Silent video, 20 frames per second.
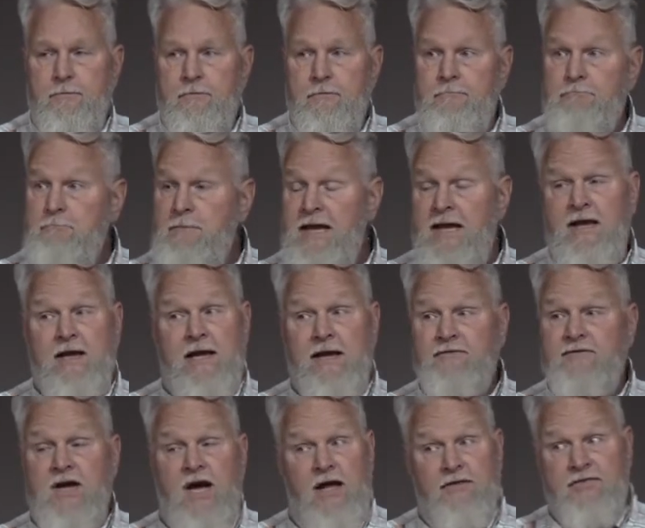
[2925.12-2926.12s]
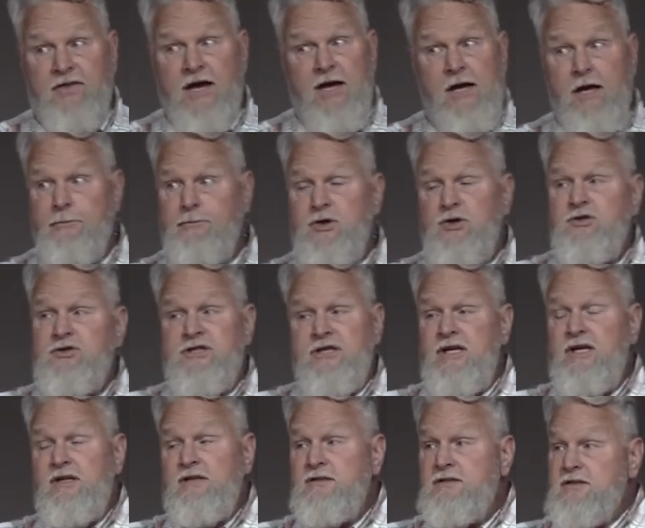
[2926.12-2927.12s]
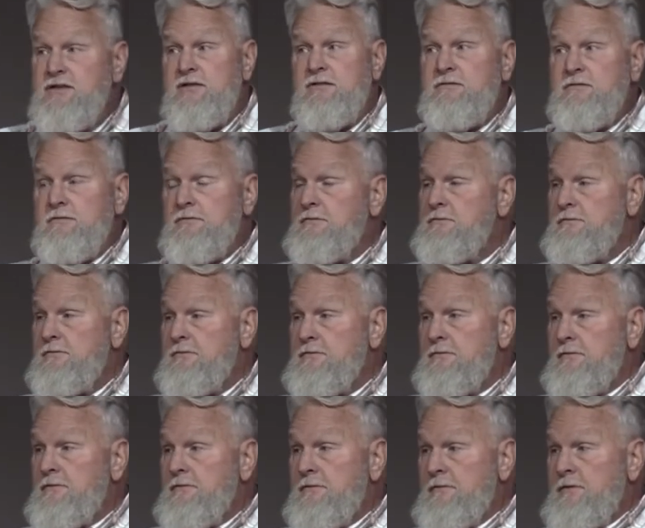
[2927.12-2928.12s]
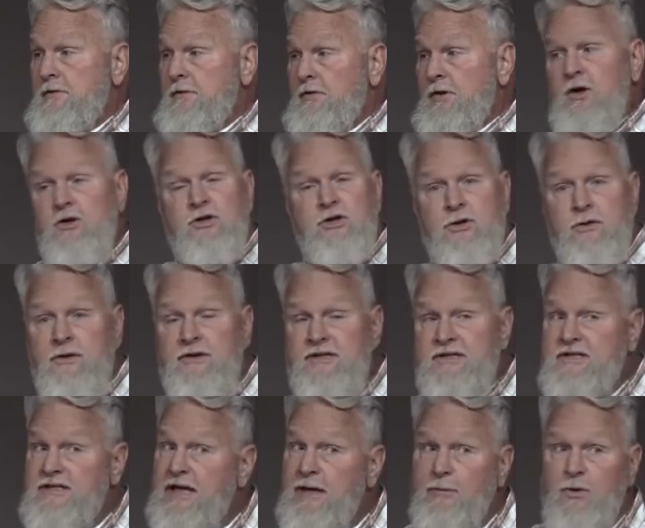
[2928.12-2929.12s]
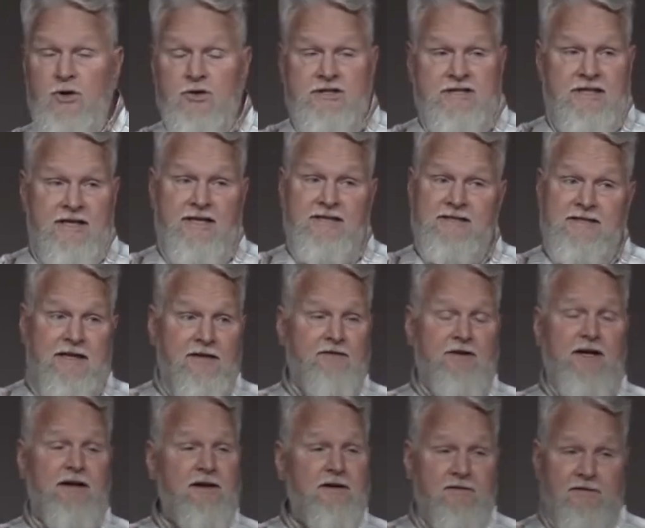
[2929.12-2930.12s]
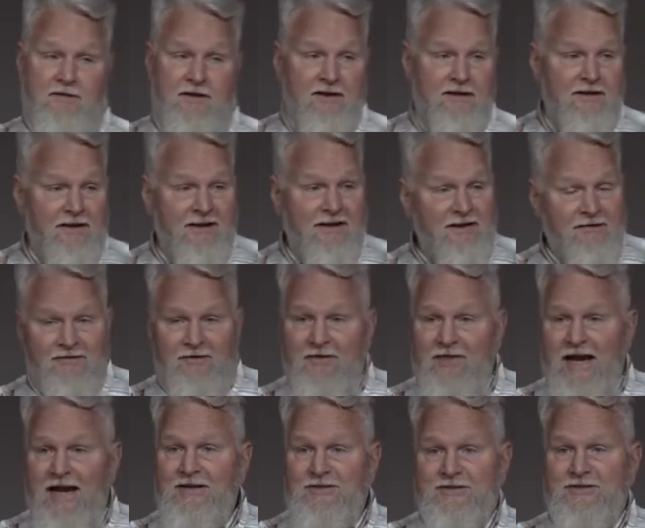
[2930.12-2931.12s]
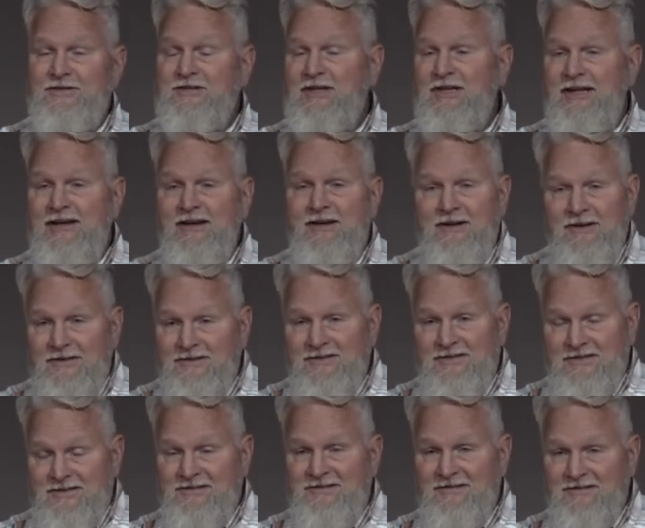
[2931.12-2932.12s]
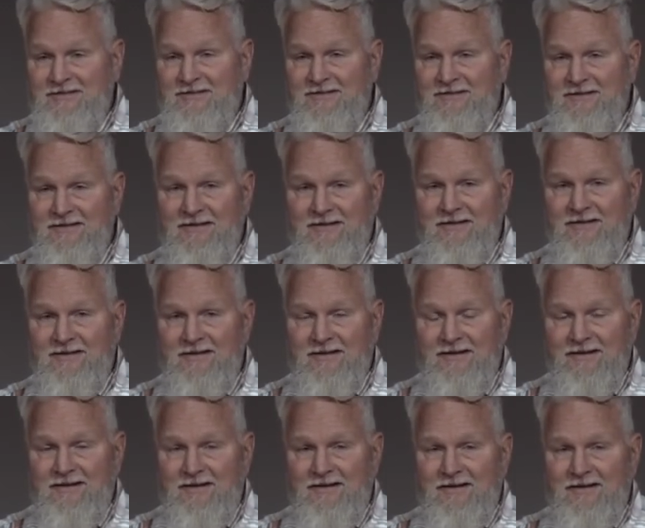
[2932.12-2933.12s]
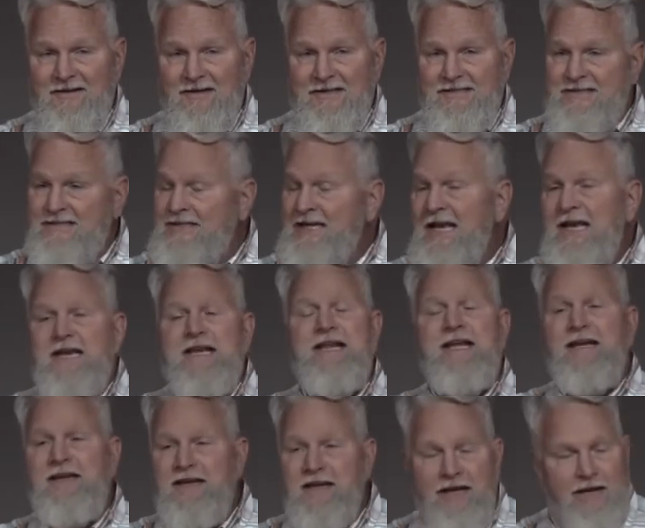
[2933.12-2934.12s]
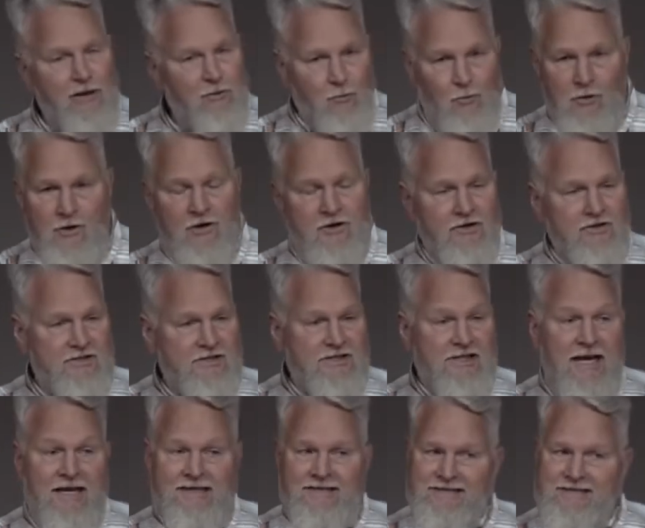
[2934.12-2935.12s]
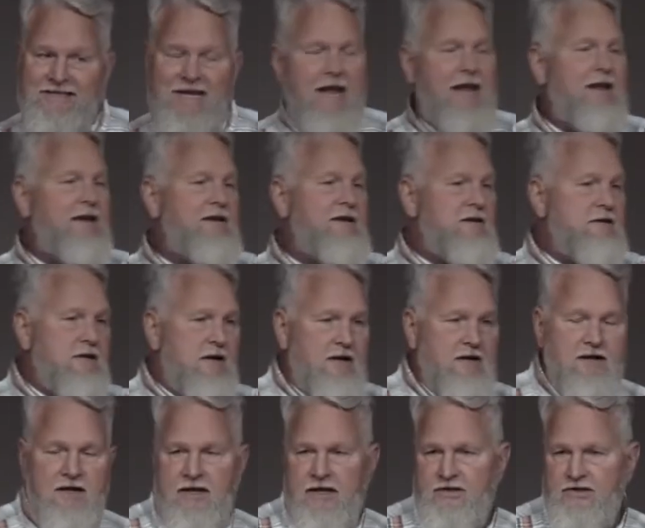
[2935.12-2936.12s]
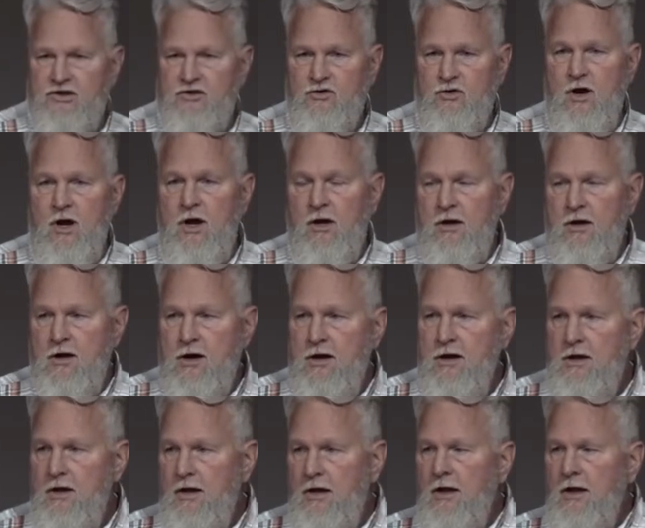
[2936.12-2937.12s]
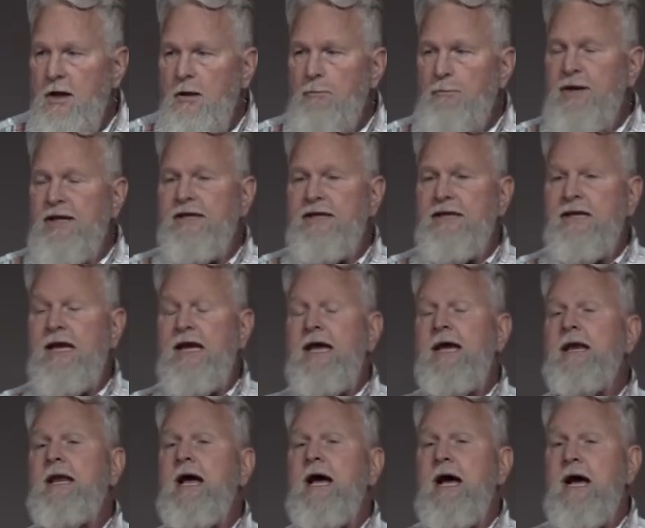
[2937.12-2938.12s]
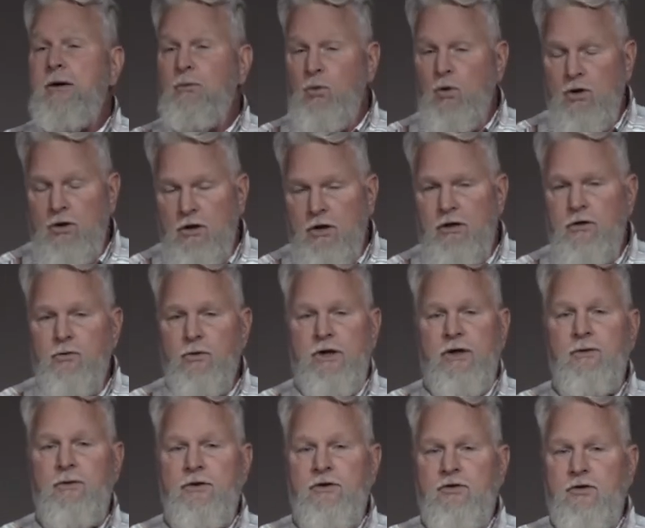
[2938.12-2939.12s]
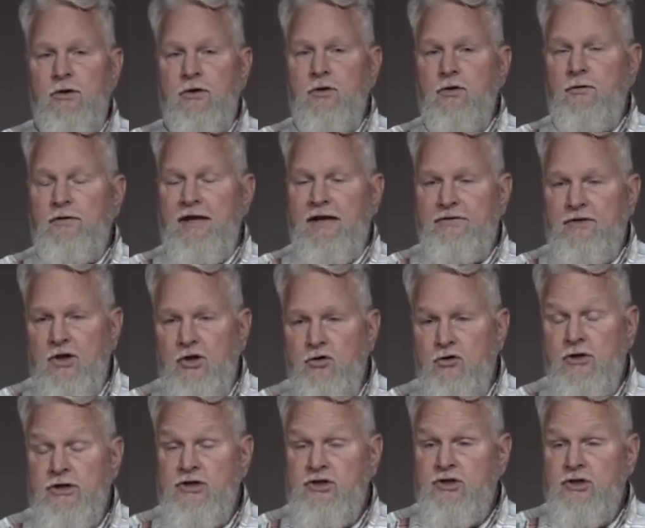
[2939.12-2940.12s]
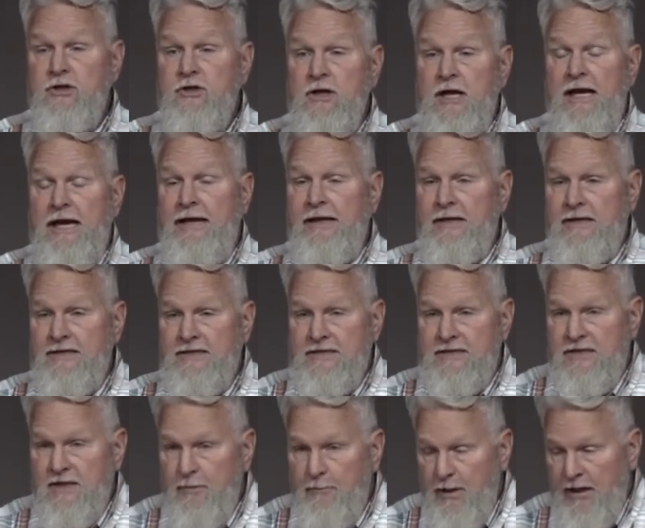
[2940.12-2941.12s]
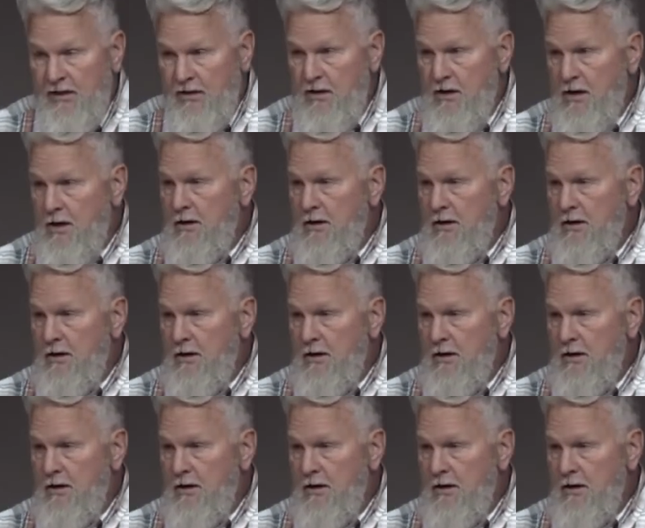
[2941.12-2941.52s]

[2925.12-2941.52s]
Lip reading: men have not thought up new sins. They're doing the same old sins they've done for thousands of years. Sin didn't get worse. Satan didn't get stronger. But yet, I will agree with you that the Christian light is dimming.